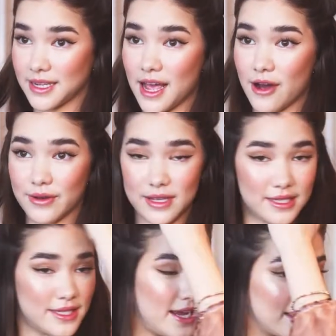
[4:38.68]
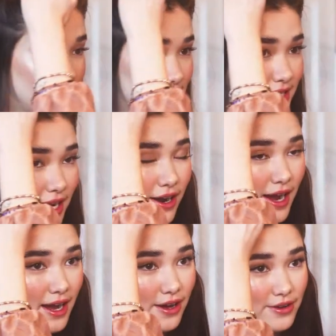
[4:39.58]
now we can take this hair
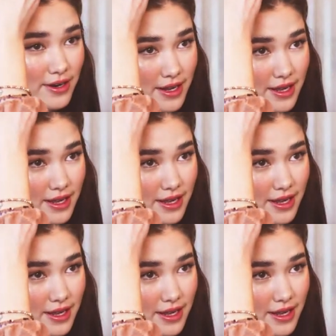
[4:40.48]
out,